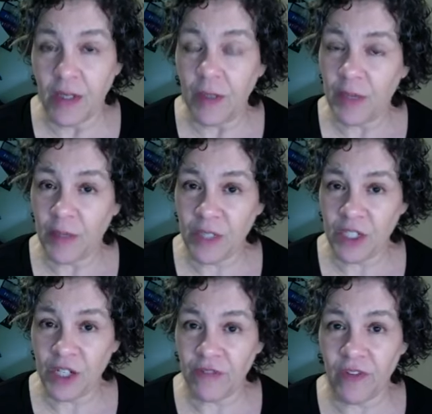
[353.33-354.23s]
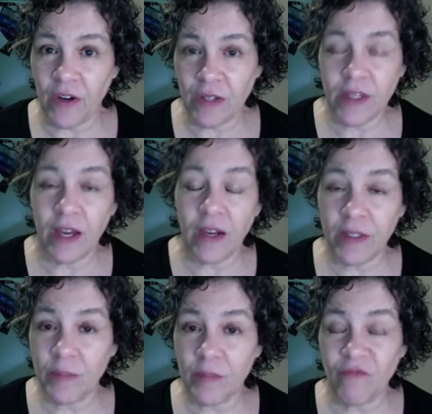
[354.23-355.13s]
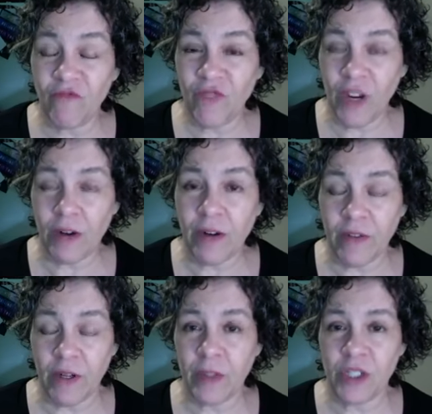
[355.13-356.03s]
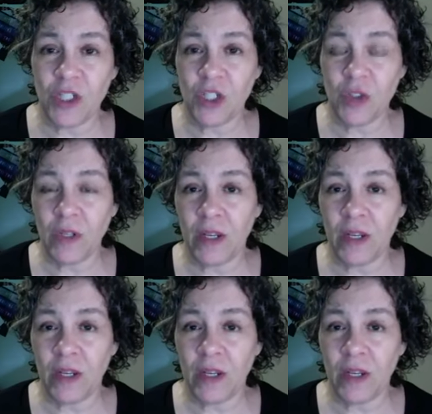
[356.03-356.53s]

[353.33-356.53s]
by BJ Fogg that I am very, very much enjoying.